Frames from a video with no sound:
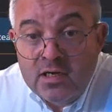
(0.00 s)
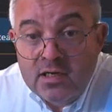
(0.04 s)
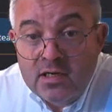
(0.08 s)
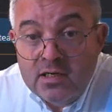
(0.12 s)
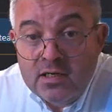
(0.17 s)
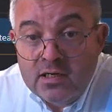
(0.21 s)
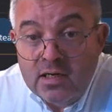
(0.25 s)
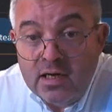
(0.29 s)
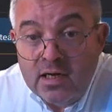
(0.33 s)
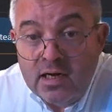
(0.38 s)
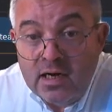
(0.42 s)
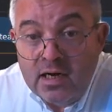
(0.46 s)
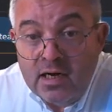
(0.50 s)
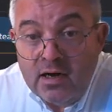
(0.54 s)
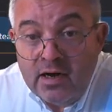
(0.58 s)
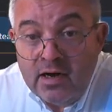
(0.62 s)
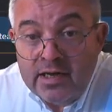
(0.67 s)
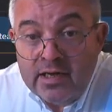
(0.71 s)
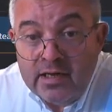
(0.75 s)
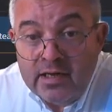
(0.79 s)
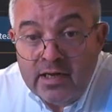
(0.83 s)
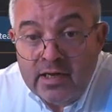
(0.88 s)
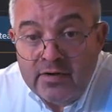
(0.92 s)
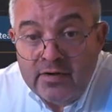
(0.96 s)
I
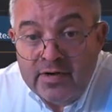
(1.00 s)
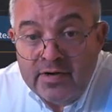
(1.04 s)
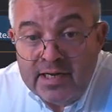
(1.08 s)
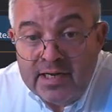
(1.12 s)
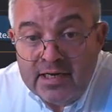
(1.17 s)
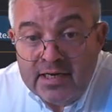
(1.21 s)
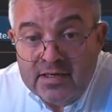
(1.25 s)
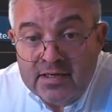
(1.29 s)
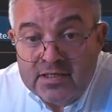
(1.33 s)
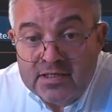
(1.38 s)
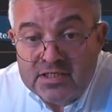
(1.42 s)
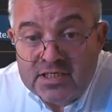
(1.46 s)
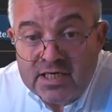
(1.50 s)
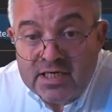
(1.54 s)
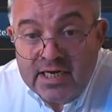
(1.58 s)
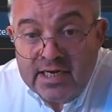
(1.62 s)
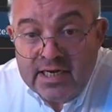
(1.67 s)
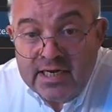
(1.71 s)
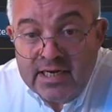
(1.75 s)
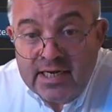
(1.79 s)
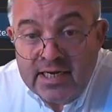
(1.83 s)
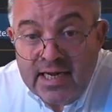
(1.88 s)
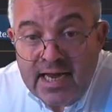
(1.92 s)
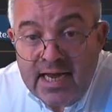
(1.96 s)
can go in here and
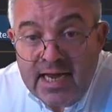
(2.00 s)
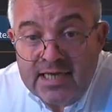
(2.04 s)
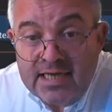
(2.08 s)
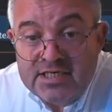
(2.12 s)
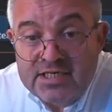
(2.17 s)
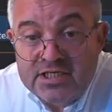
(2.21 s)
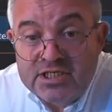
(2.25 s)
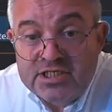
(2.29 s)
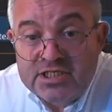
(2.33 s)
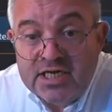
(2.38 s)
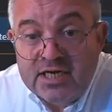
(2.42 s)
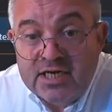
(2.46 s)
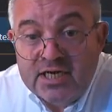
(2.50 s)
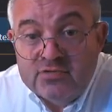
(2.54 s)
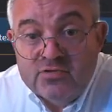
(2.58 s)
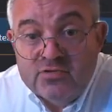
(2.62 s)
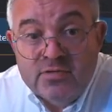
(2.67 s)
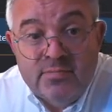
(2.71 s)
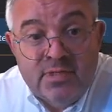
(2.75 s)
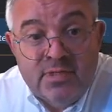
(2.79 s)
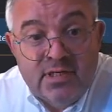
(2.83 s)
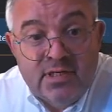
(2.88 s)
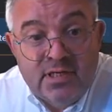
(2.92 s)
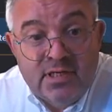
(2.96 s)
say add to chat
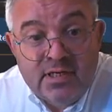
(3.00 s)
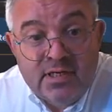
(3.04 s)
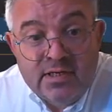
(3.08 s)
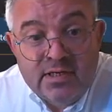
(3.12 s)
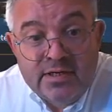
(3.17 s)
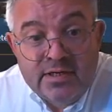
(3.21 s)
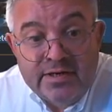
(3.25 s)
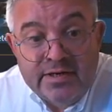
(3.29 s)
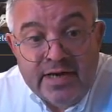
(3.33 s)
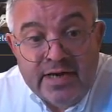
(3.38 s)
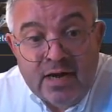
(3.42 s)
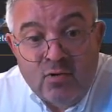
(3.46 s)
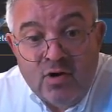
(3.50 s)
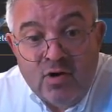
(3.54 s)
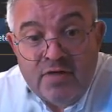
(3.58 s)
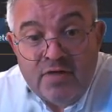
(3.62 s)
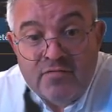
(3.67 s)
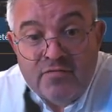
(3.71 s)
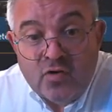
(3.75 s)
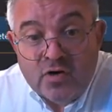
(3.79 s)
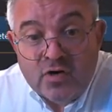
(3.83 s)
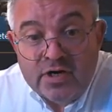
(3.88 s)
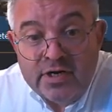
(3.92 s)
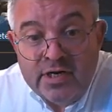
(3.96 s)
room. Now I've
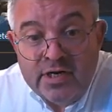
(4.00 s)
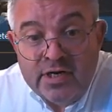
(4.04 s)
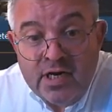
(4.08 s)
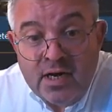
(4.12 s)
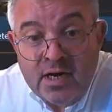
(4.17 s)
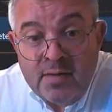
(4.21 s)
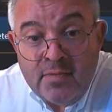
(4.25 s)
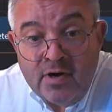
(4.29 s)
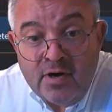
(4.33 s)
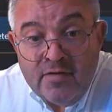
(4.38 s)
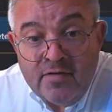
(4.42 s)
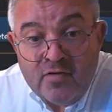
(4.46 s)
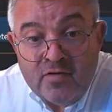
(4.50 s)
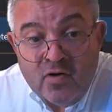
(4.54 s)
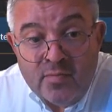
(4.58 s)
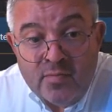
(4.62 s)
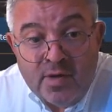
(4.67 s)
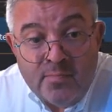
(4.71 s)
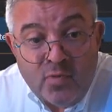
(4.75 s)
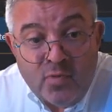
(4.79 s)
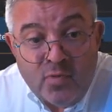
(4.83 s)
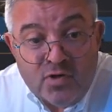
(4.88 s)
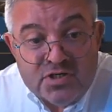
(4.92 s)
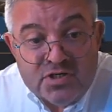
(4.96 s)
got my
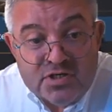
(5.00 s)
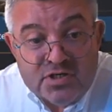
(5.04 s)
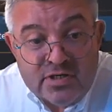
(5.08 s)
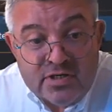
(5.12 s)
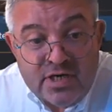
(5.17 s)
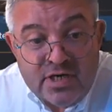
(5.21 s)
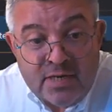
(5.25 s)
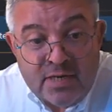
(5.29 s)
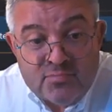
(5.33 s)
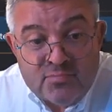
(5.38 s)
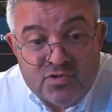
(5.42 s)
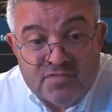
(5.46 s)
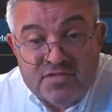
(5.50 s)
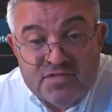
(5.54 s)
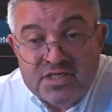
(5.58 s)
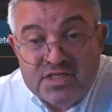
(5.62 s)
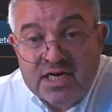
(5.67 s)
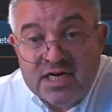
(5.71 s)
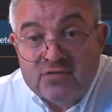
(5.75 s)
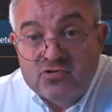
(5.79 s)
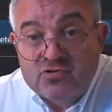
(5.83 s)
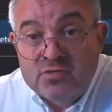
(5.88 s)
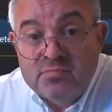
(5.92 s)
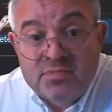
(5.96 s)
bot at a number of
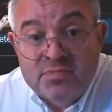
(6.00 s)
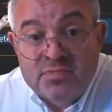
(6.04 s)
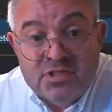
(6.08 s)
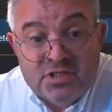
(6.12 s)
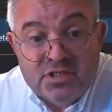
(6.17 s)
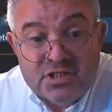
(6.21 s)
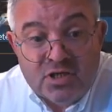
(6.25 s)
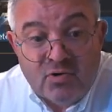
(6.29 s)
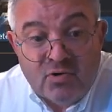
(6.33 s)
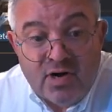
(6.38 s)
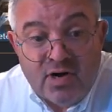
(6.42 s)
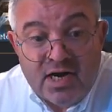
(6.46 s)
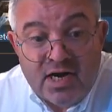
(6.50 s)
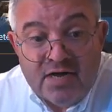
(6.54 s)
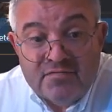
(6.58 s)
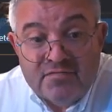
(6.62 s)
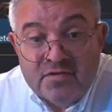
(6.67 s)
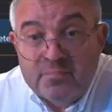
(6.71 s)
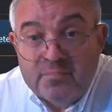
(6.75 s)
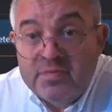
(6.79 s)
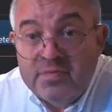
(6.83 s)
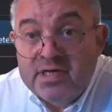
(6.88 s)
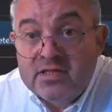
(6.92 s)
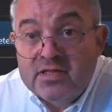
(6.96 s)
chat rooms, so I have
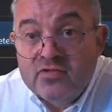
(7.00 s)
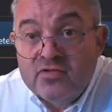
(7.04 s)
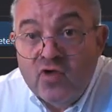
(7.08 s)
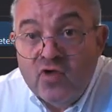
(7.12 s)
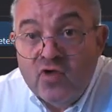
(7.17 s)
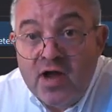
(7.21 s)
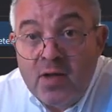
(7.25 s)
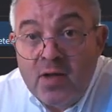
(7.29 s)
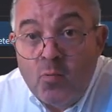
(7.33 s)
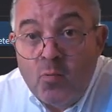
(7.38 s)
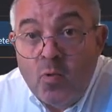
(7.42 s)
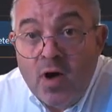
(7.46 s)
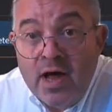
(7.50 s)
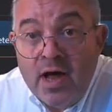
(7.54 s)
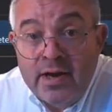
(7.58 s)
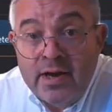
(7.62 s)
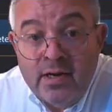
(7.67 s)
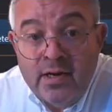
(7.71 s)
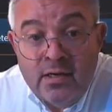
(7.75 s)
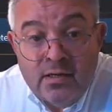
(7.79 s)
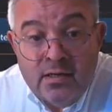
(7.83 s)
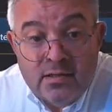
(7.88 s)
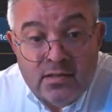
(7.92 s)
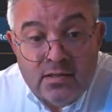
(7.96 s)
to pick the right
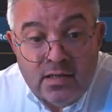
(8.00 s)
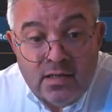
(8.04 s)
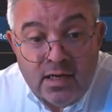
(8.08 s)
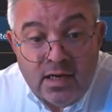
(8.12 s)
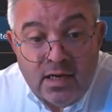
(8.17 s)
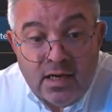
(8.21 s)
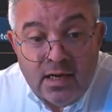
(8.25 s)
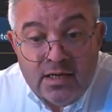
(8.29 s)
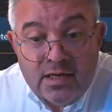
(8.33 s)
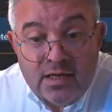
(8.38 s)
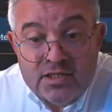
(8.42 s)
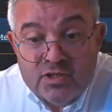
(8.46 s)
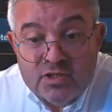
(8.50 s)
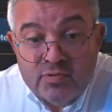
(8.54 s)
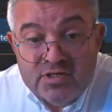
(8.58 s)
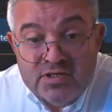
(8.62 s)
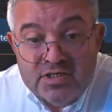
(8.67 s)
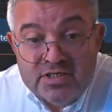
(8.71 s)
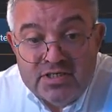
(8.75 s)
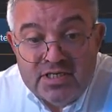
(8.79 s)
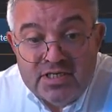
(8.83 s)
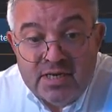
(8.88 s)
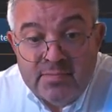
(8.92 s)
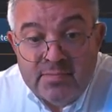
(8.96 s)
one. Twitter
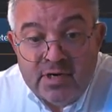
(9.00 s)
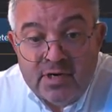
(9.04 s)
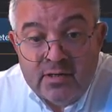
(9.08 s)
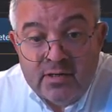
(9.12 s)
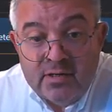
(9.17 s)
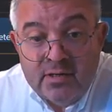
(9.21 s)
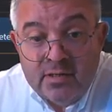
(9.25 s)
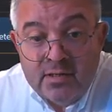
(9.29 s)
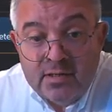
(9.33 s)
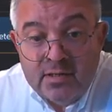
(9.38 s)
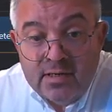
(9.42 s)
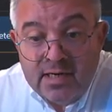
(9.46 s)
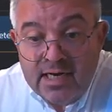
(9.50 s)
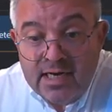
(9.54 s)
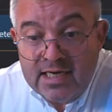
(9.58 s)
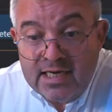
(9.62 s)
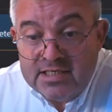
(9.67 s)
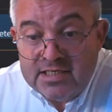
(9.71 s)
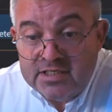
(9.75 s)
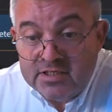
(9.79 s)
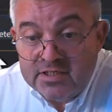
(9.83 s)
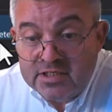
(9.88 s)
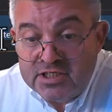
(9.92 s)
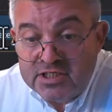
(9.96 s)
demo,
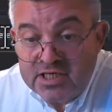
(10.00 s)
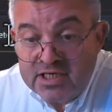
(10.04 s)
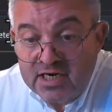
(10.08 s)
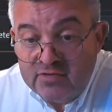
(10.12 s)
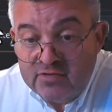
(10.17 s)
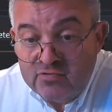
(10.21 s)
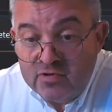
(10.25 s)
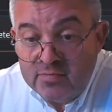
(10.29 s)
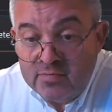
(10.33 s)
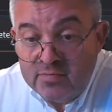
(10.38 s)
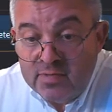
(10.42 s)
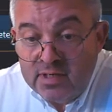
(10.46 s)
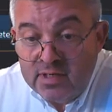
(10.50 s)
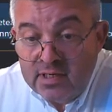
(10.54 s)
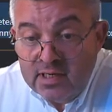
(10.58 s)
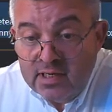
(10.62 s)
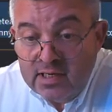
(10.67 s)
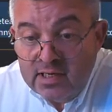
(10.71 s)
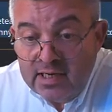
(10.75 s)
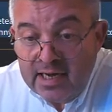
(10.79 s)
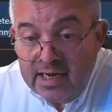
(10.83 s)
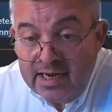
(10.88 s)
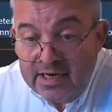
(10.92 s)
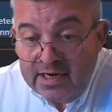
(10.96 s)
add to the chat room,
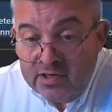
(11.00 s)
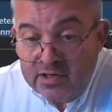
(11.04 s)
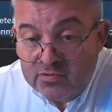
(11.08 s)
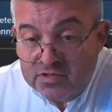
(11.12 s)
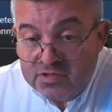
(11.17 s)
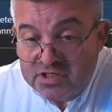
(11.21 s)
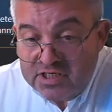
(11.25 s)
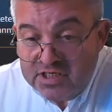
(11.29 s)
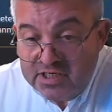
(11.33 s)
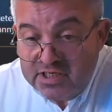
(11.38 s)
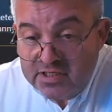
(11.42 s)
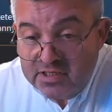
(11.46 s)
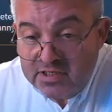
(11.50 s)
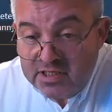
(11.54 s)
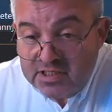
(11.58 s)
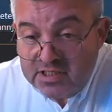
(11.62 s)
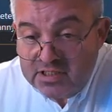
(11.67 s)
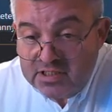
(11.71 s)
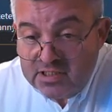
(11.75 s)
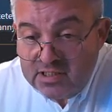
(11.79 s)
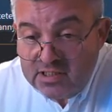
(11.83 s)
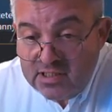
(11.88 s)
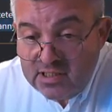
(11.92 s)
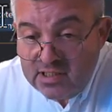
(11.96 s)
and you'll see
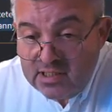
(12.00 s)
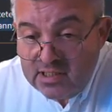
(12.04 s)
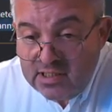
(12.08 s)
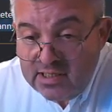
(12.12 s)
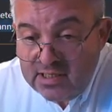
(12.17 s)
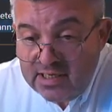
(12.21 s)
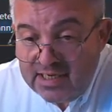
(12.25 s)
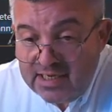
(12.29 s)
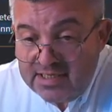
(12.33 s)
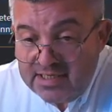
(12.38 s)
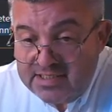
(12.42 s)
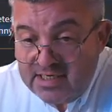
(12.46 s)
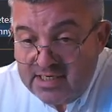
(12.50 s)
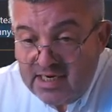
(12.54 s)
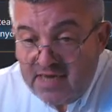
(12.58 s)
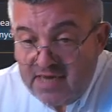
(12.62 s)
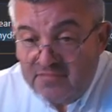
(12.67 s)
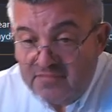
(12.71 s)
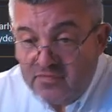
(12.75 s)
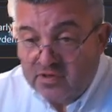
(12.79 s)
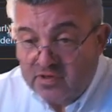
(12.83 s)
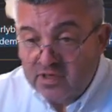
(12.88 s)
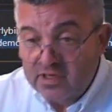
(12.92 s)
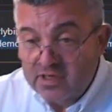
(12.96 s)
that Airtel
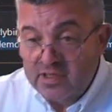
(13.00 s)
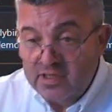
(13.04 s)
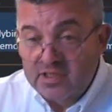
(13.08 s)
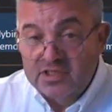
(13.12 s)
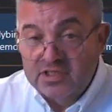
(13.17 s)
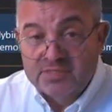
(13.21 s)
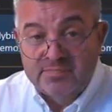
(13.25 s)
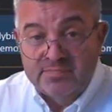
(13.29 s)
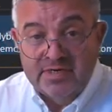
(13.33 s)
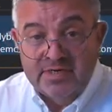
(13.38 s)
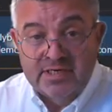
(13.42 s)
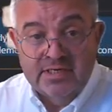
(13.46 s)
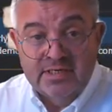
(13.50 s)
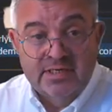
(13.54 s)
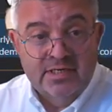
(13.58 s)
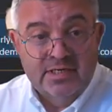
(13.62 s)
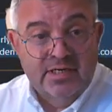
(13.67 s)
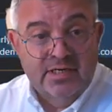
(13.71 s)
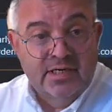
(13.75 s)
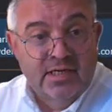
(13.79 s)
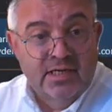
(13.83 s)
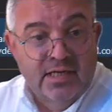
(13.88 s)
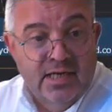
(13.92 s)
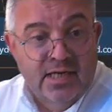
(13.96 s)
Africa has been
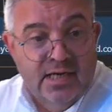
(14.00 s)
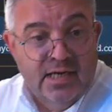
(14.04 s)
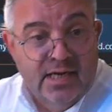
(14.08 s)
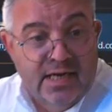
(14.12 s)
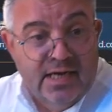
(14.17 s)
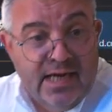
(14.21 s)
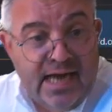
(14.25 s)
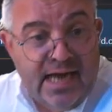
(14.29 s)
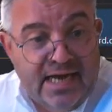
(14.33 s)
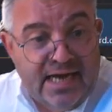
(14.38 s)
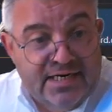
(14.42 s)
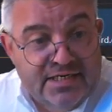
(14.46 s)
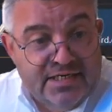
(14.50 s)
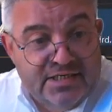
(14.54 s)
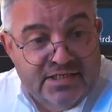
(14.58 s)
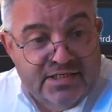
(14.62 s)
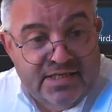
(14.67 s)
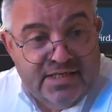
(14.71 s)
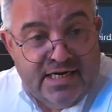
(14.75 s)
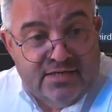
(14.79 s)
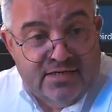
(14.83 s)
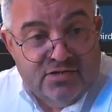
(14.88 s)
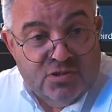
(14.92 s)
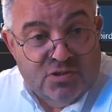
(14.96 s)
added to
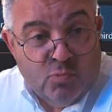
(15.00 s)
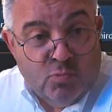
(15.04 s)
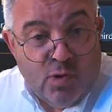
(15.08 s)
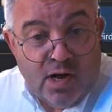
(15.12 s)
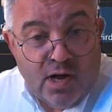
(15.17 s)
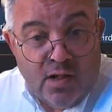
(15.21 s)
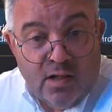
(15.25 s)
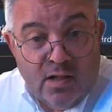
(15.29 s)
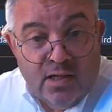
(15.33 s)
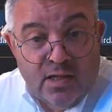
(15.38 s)
there as well.